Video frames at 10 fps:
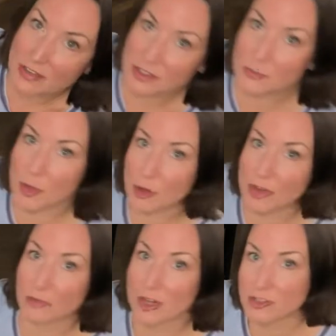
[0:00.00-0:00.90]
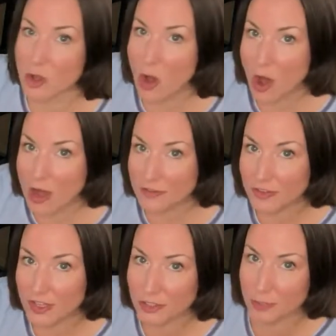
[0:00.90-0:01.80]
of this bone that runs
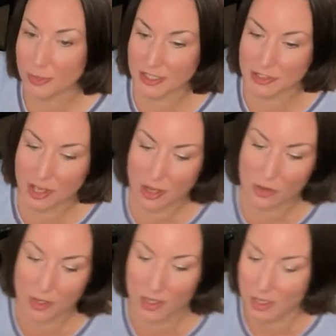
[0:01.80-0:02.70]
off your big toe.